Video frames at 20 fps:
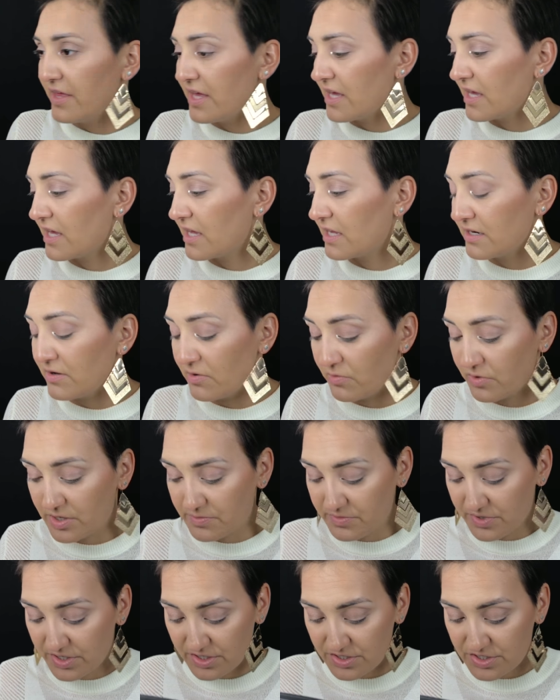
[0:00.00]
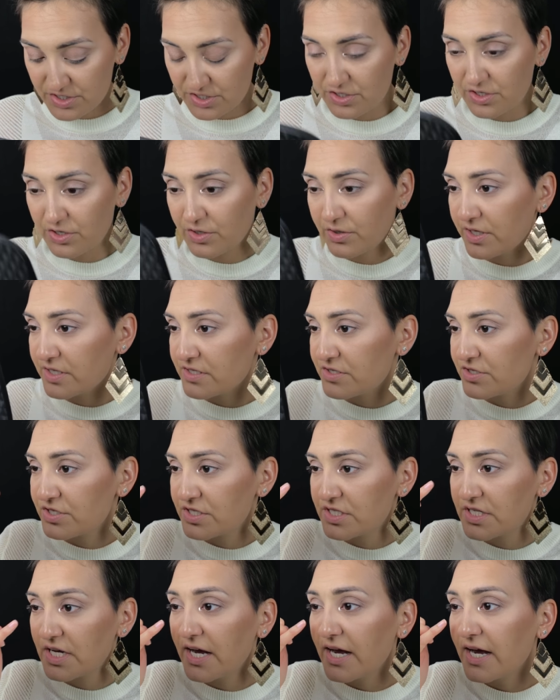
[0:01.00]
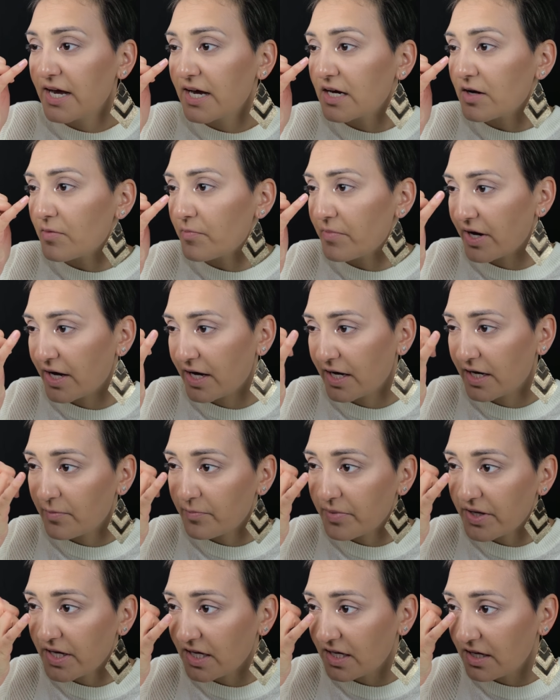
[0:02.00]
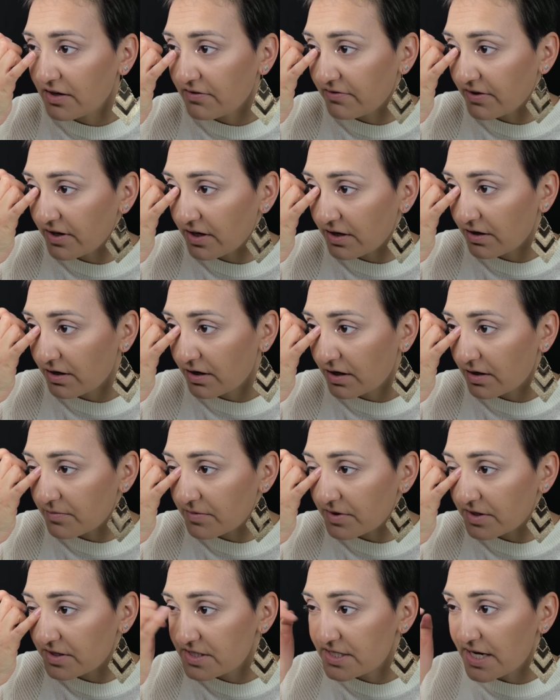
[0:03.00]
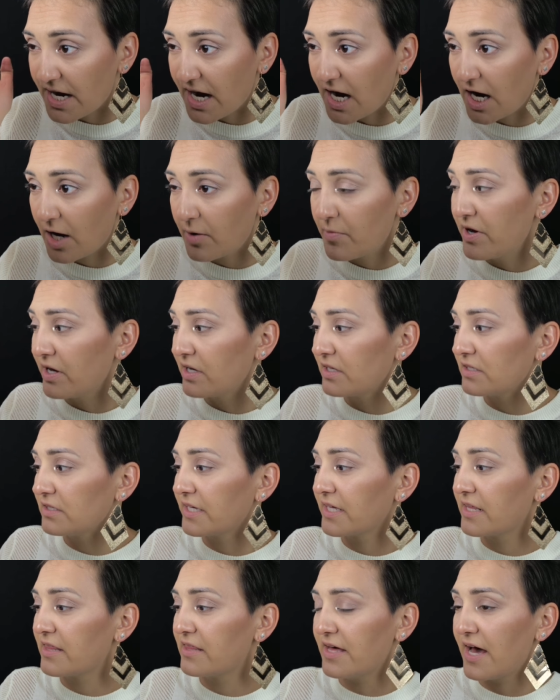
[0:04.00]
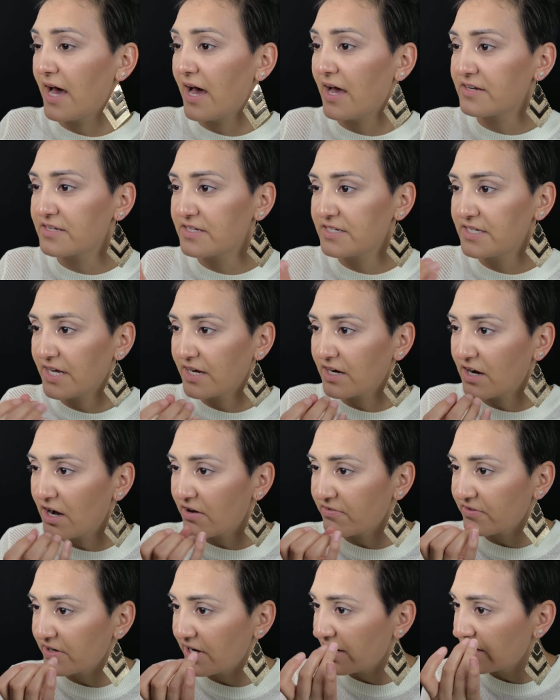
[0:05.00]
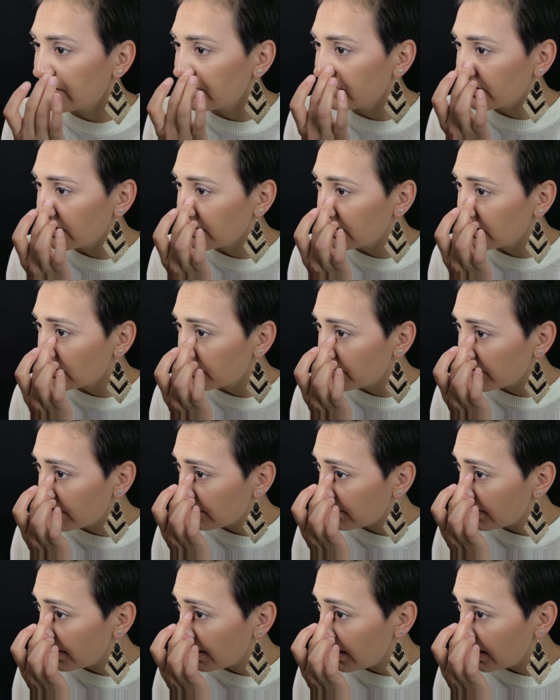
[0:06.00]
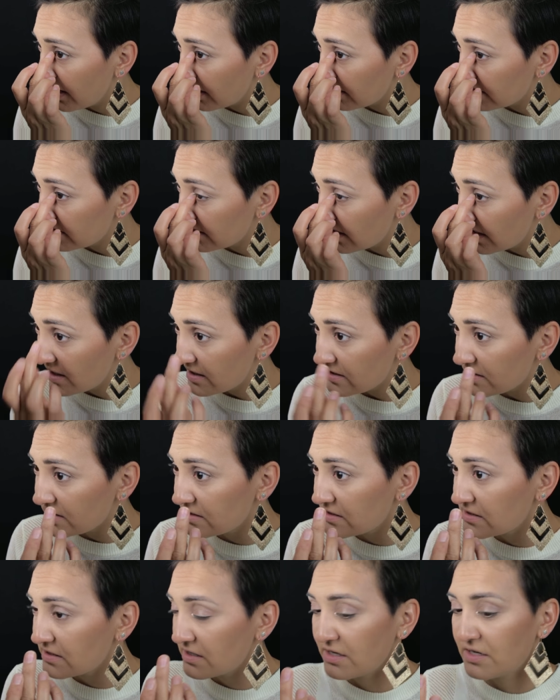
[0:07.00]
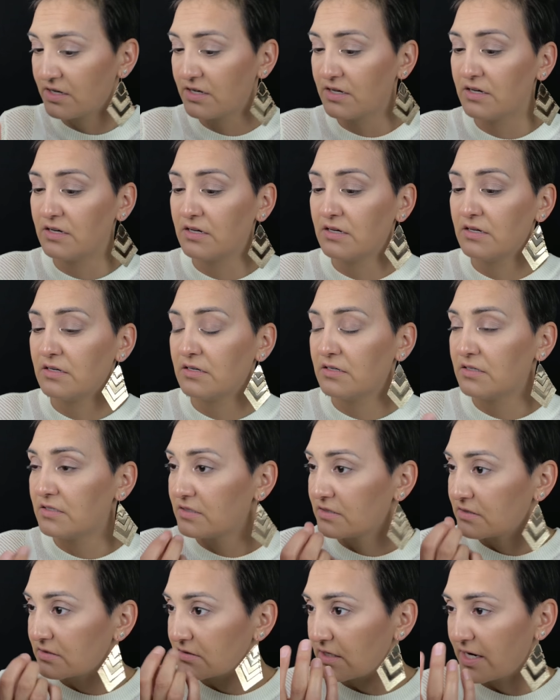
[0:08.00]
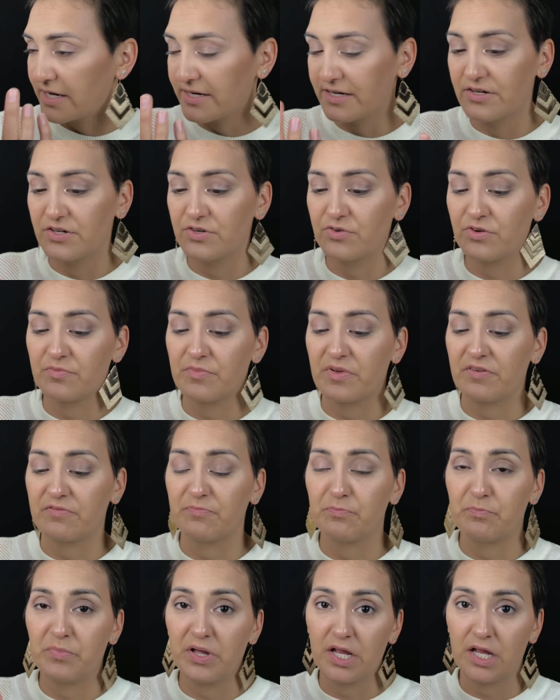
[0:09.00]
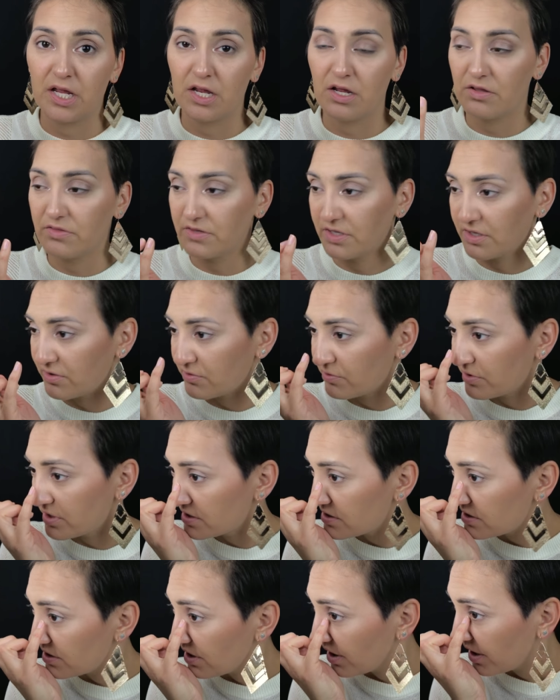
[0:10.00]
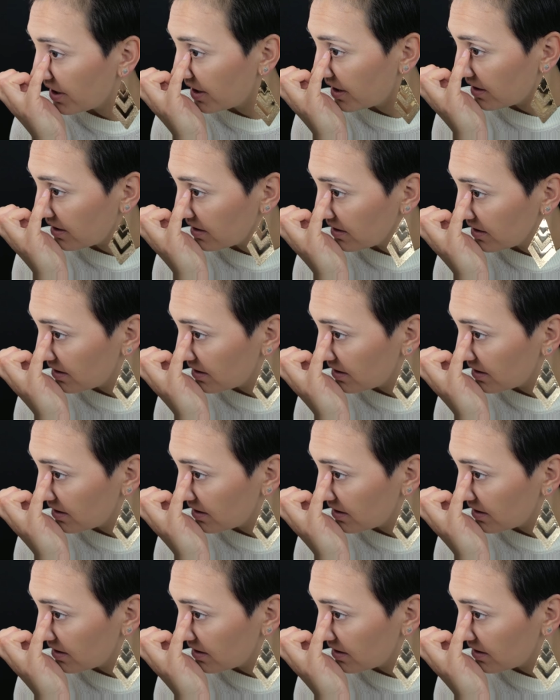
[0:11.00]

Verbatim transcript: Then what I'm gonna do is just take my pinky finger and I'm gonna dab like that to take off kind of a little bit of the excess. I didn't do it with my pinky on the other one, sorry.